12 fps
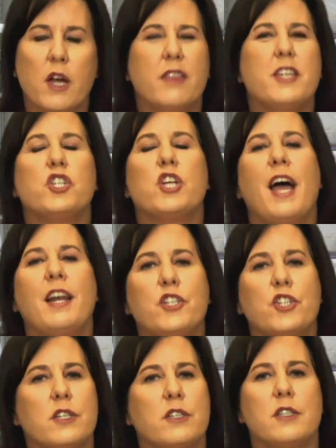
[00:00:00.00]
The
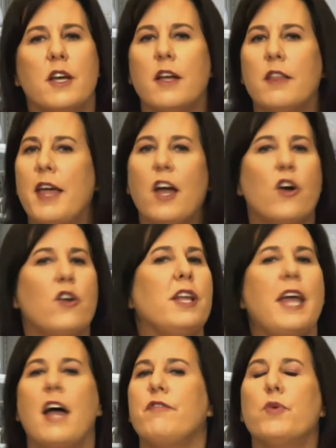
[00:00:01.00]
challenge is they
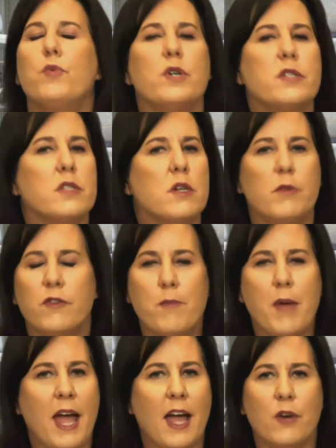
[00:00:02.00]
only have the wisdom of
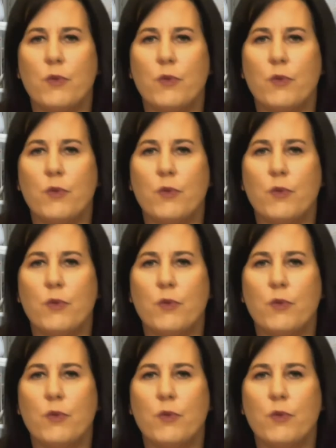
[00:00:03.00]
man,